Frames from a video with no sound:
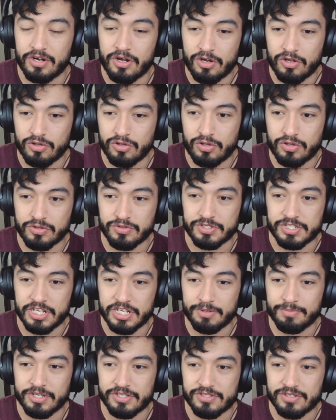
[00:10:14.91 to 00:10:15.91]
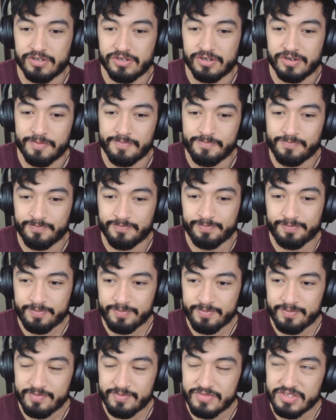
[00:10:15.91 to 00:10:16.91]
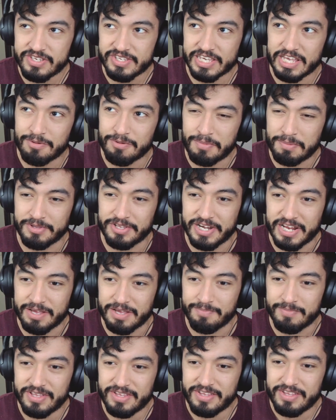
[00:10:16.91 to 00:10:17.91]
a little team that's our, I can't remember the name.